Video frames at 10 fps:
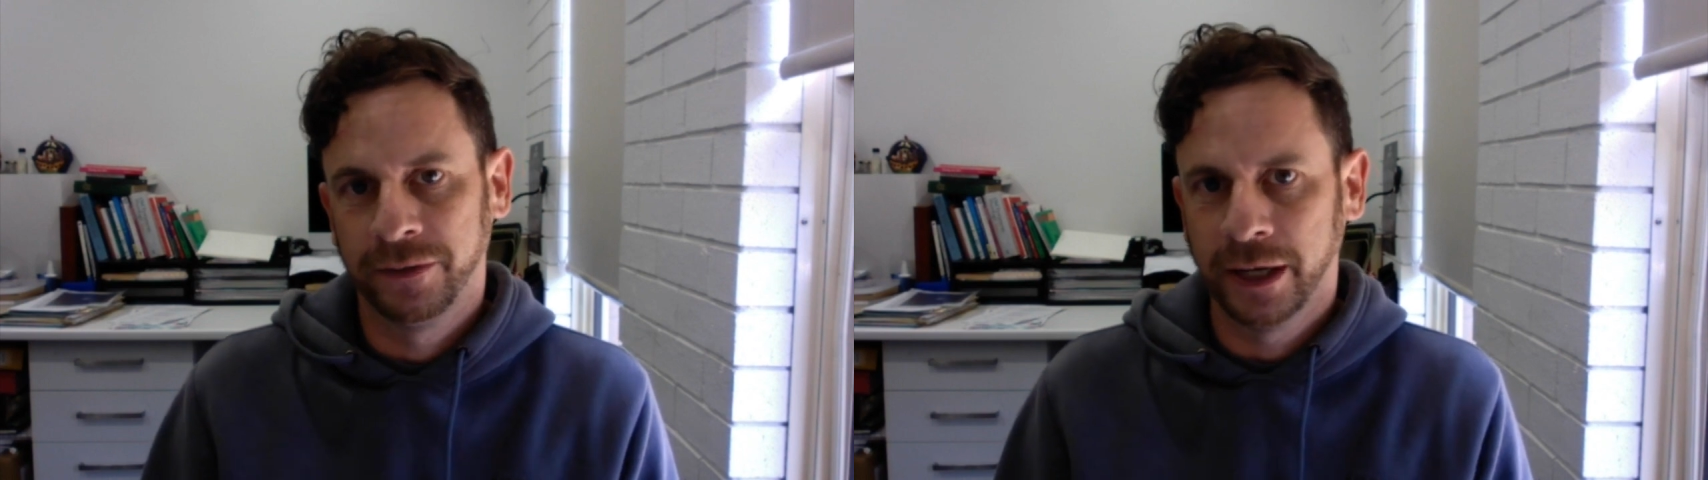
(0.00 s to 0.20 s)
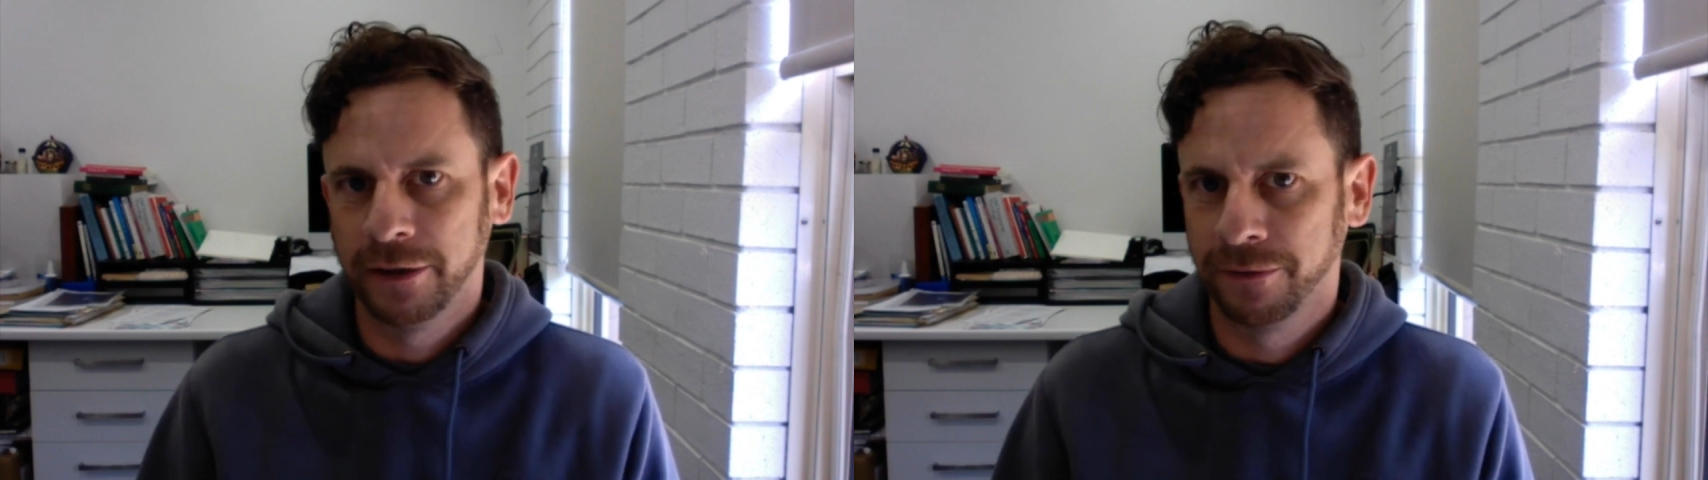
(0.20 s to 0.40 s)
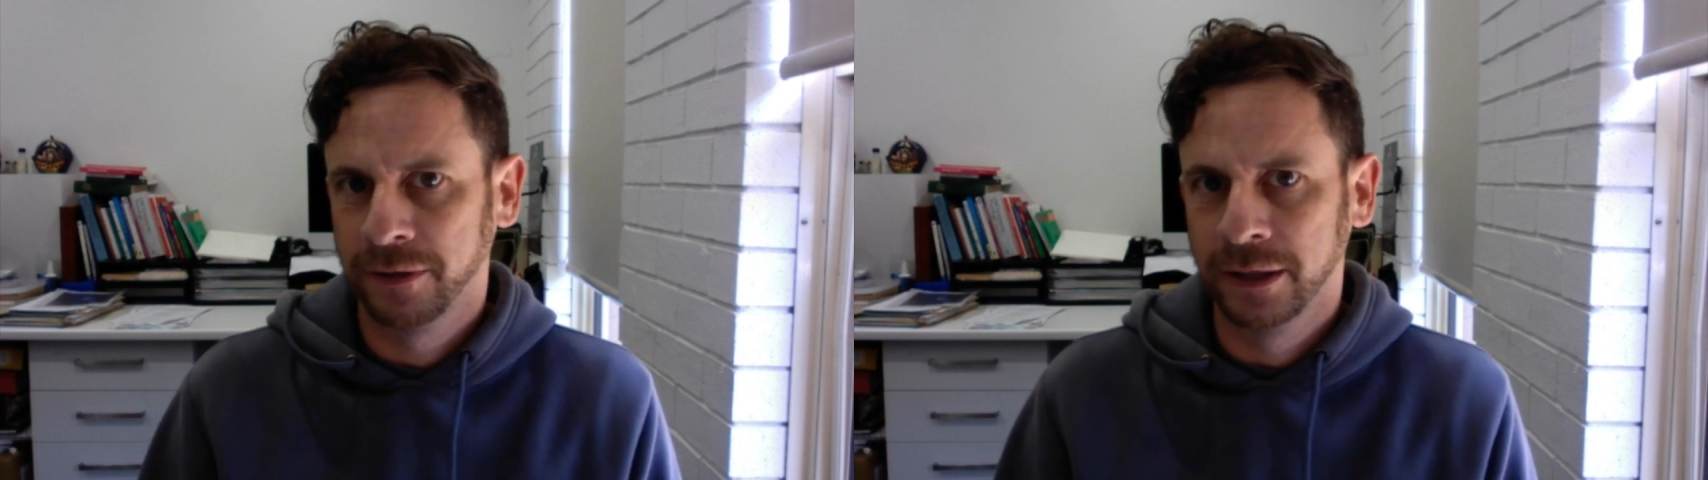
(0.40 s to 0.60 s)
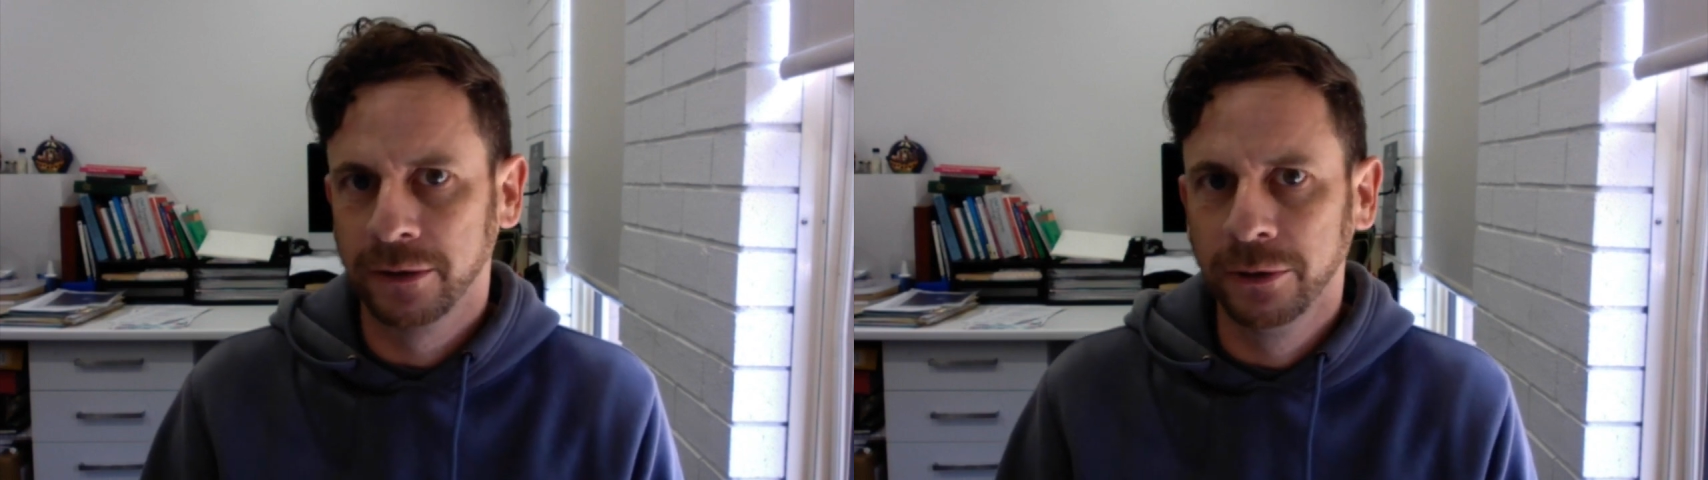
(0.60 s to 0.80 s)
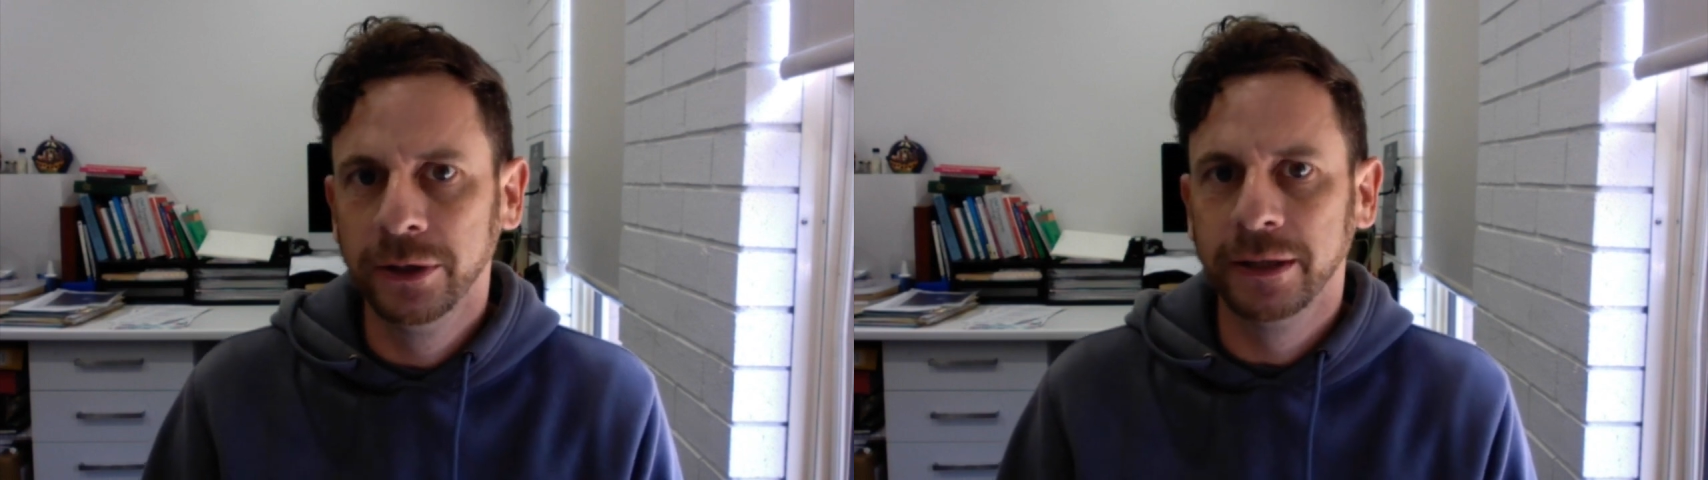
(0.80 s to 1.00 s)
kind of
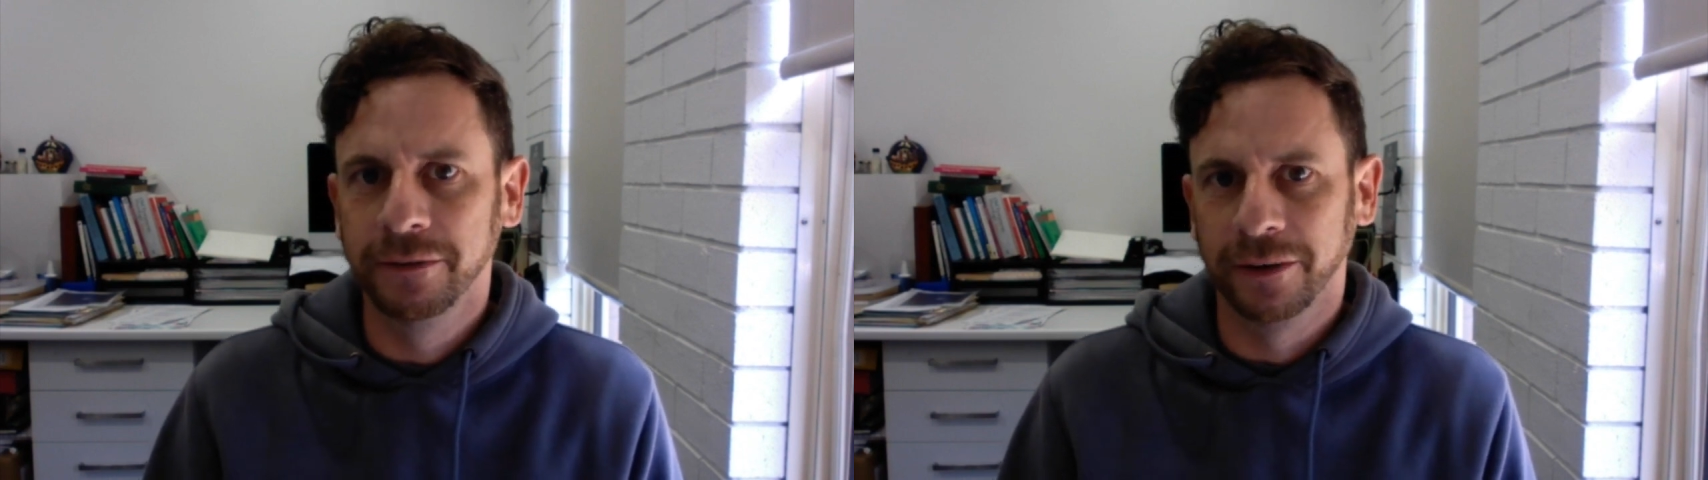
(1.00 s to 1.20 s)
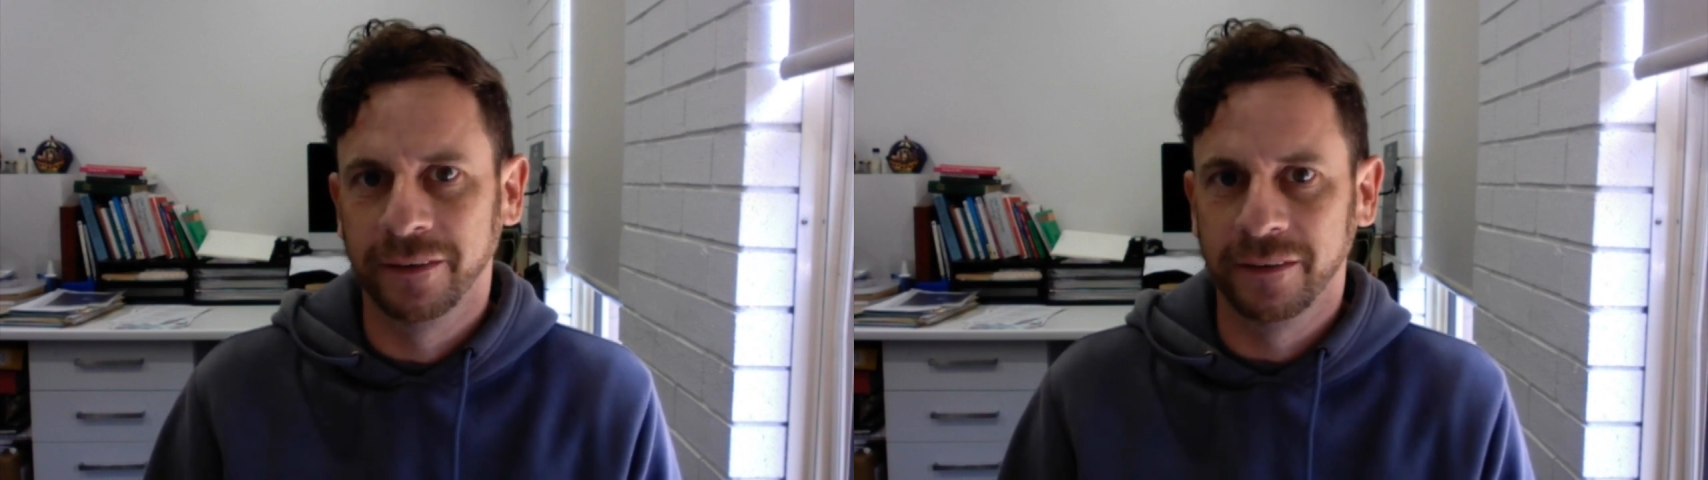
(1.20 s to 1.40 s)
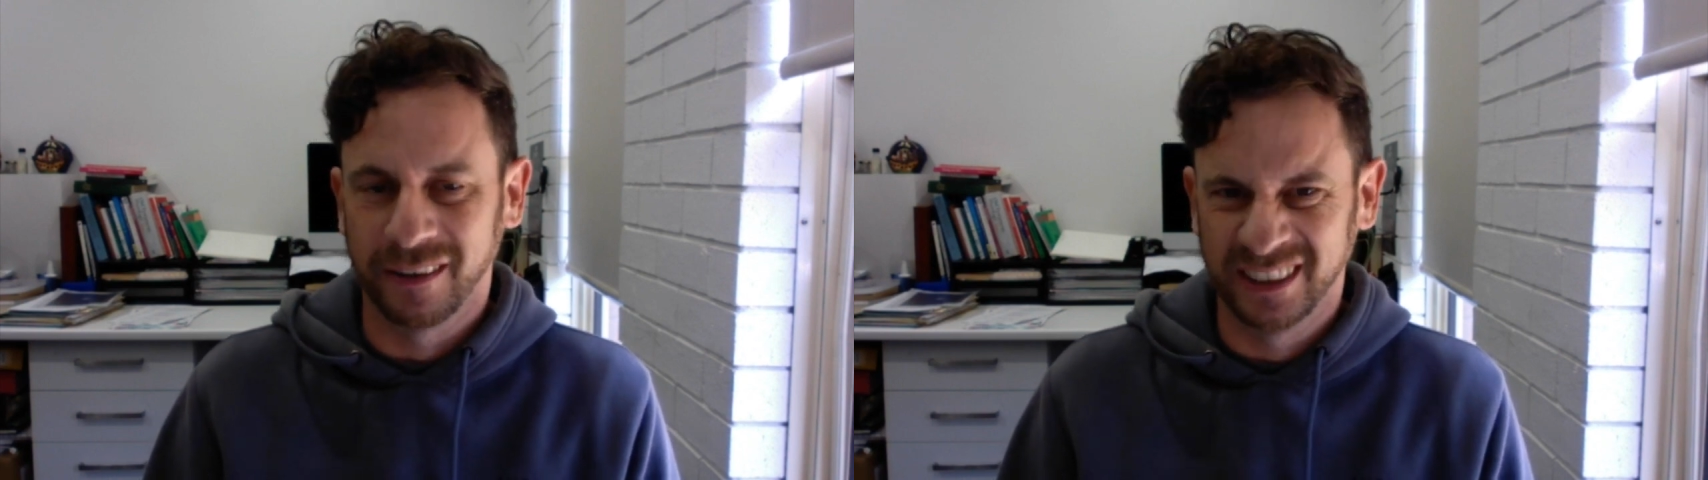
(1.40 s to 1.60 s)
concluding verses